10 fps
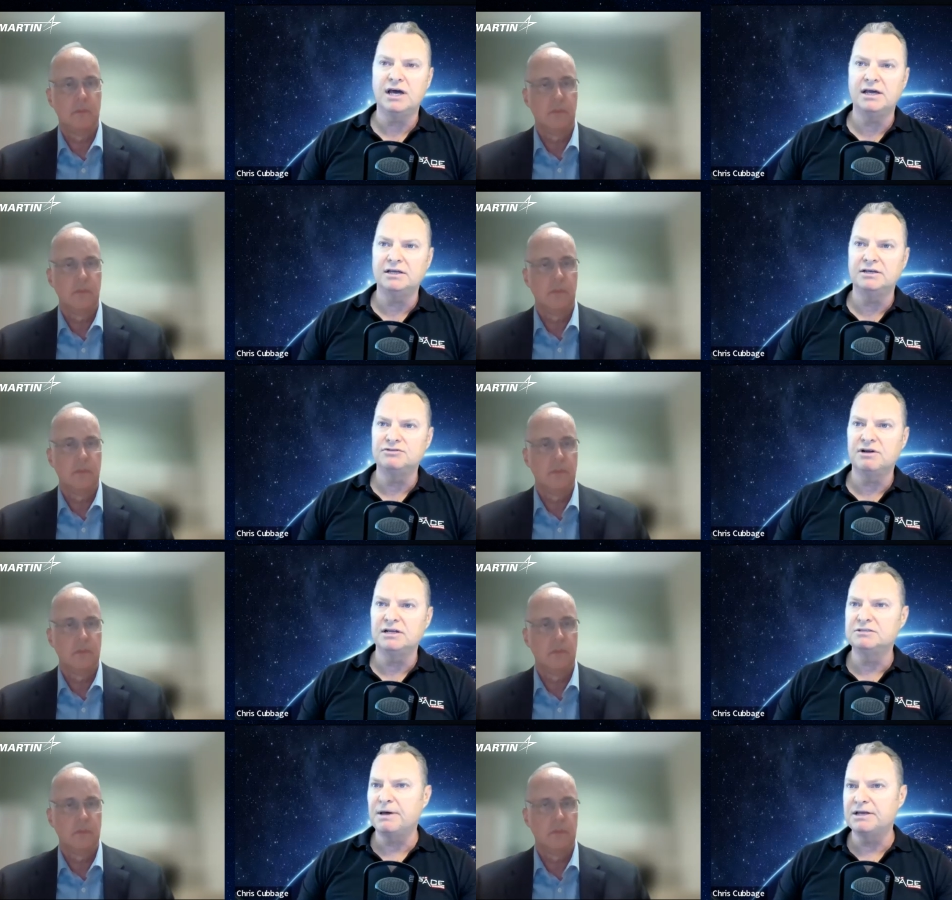Speaker 1: UK
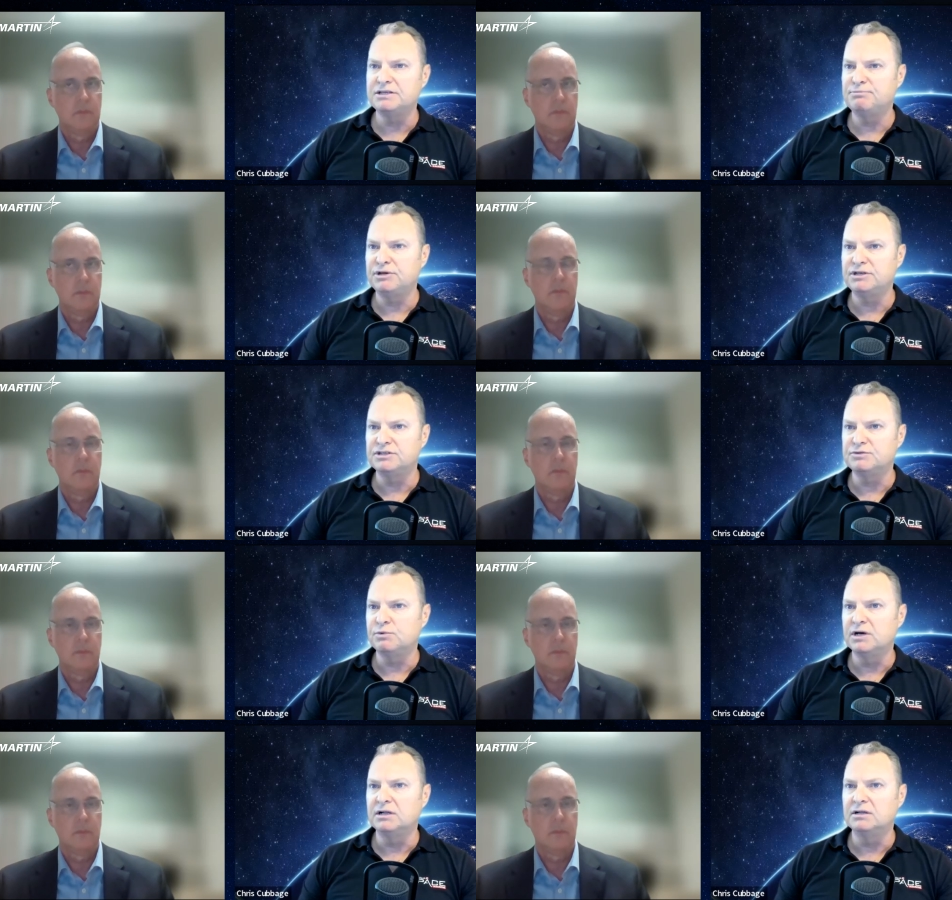Australia space bridge as
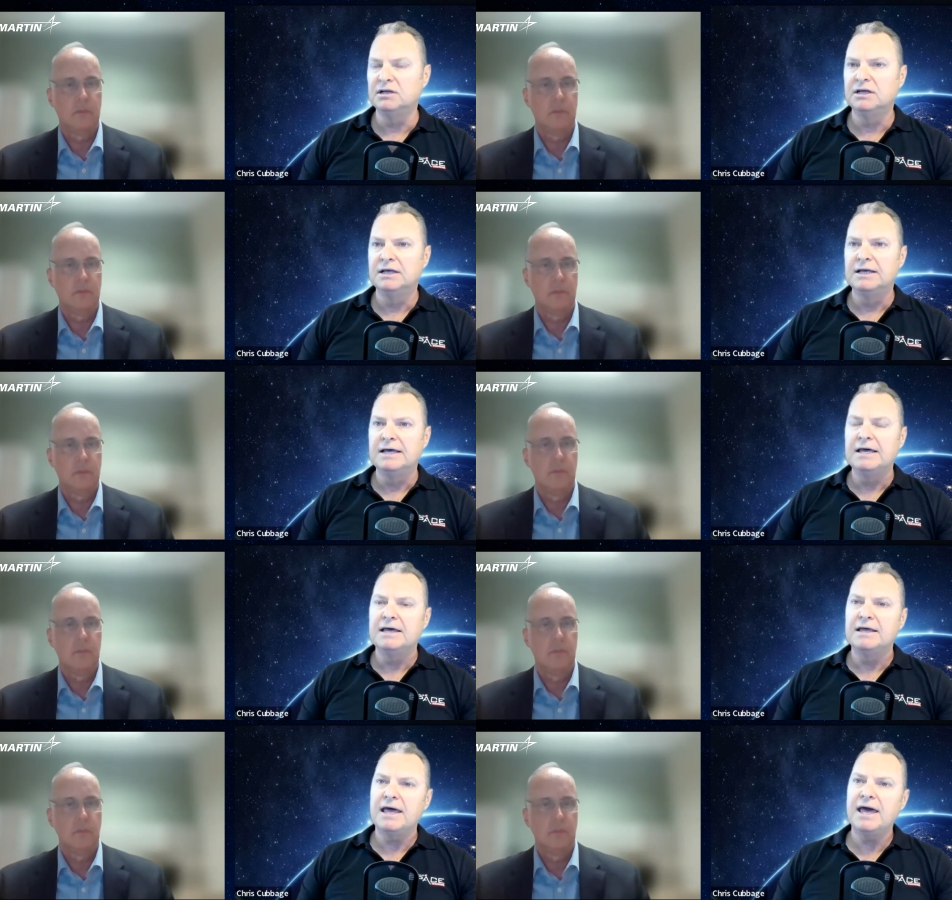well.
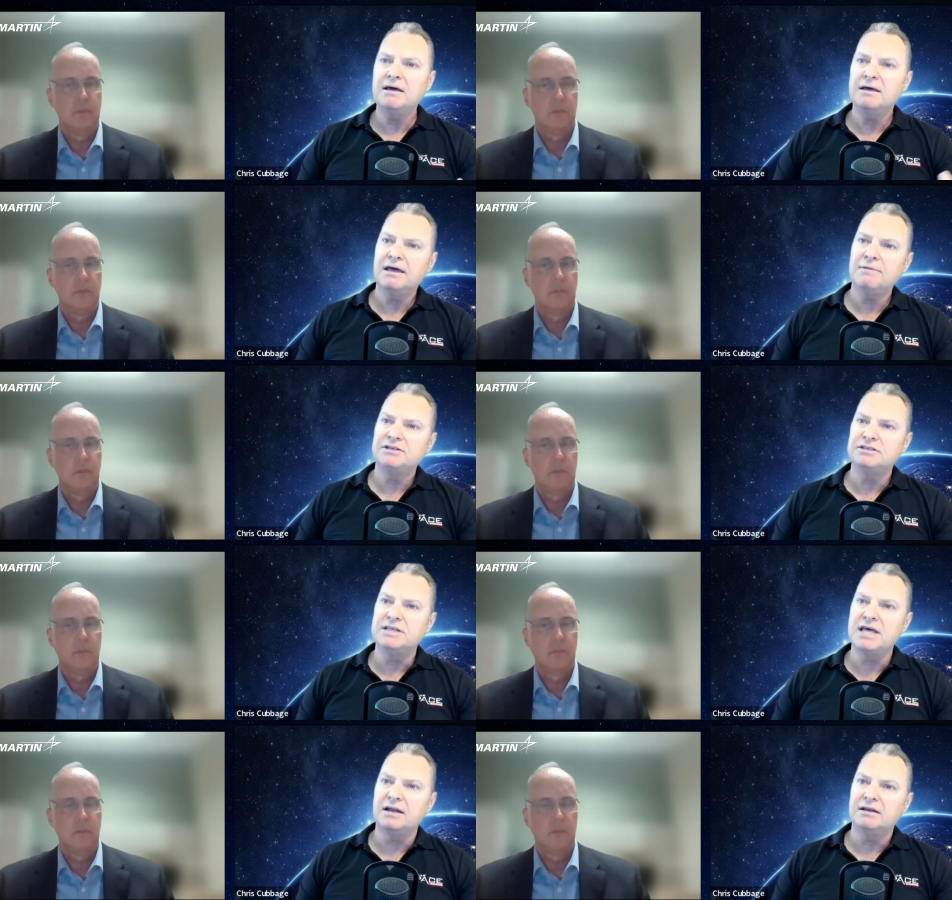How how much is
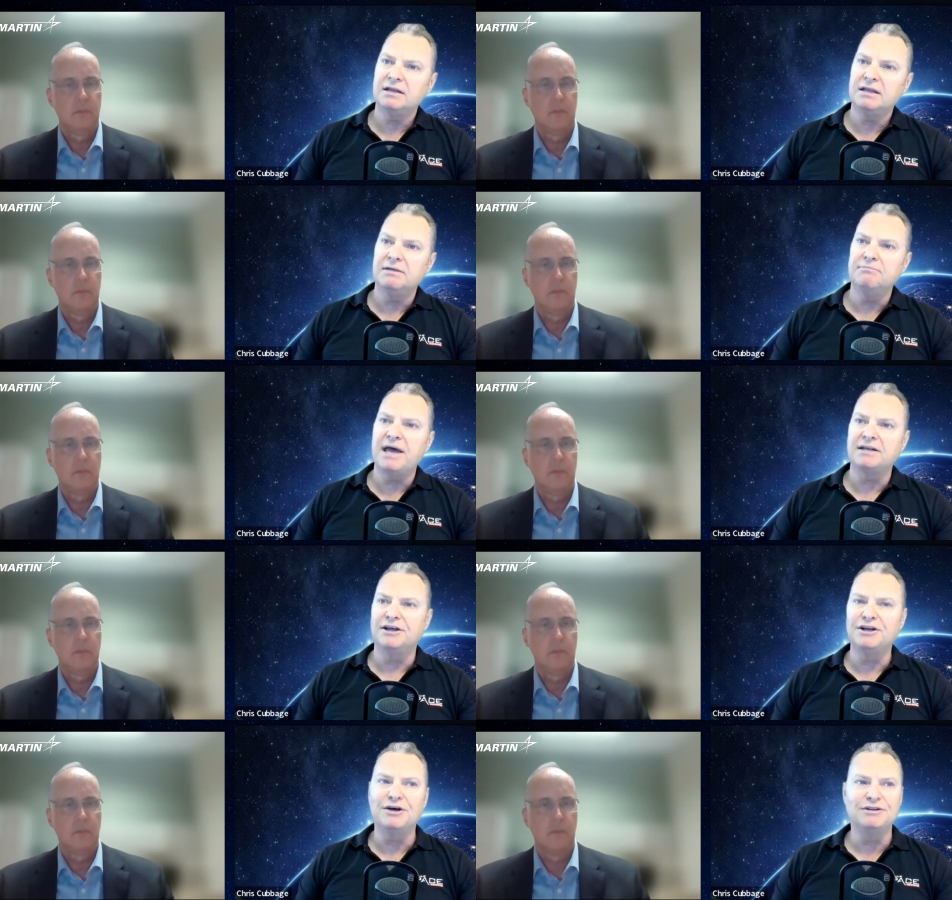that impacting?
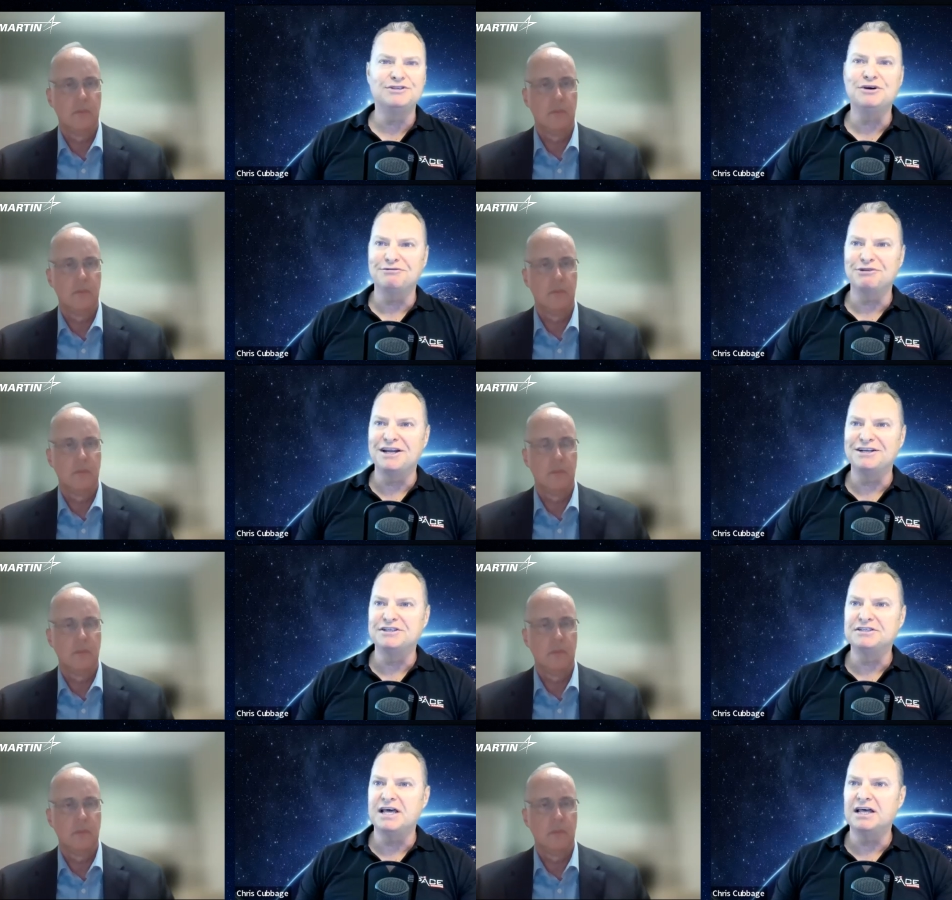I know it's not related
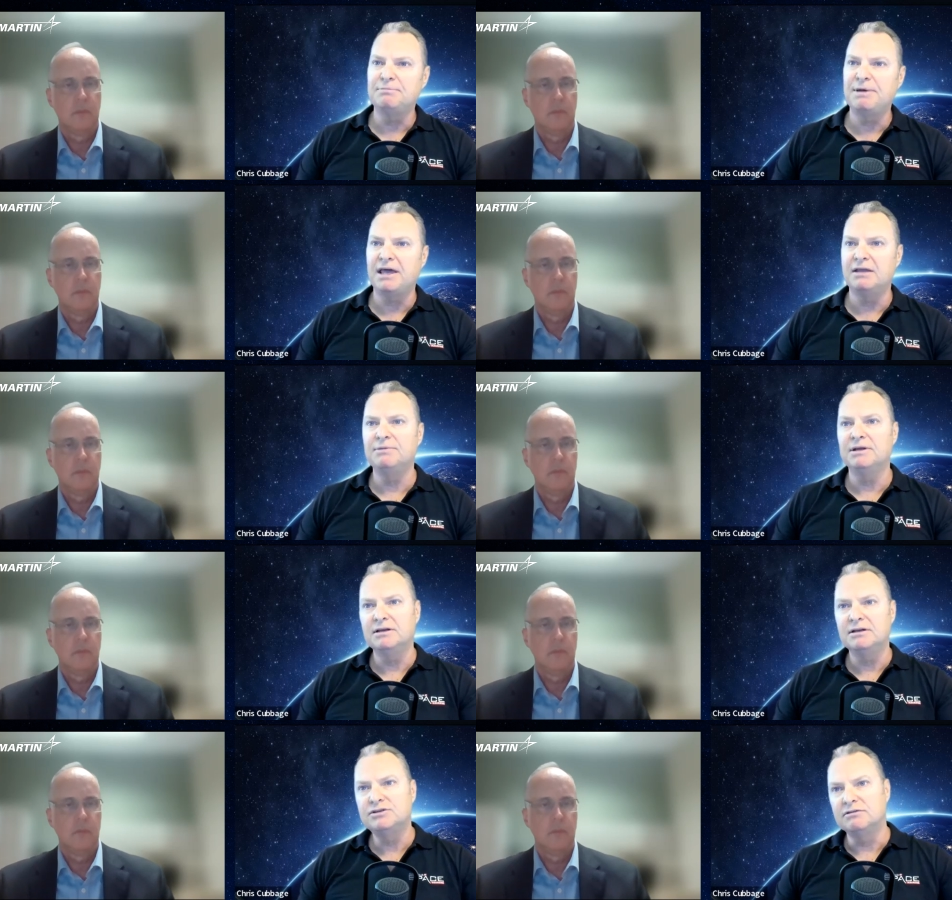to SouthPAN, but
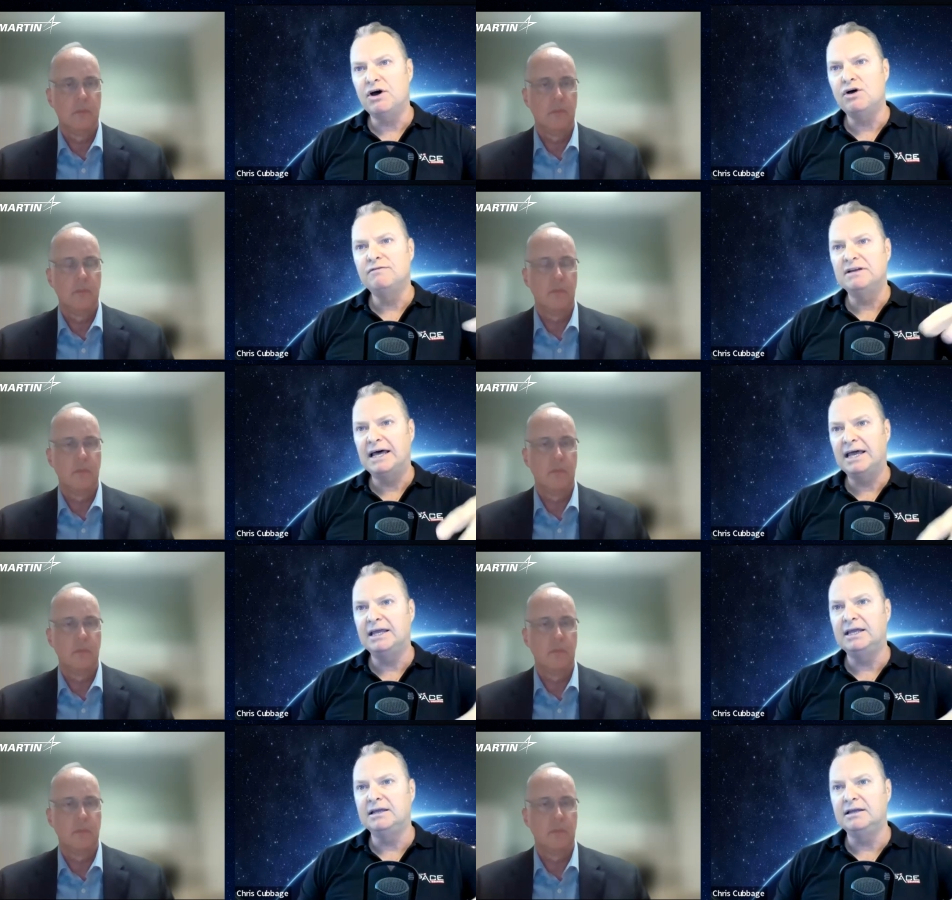sort of
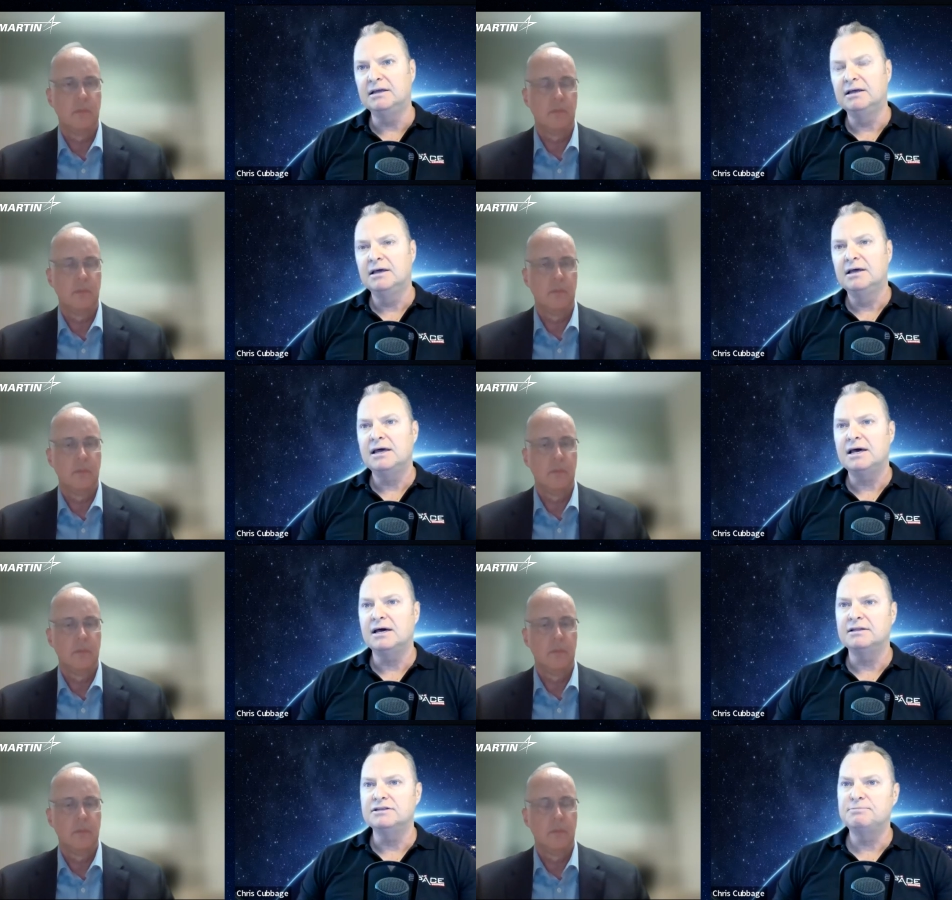overlaying uh, the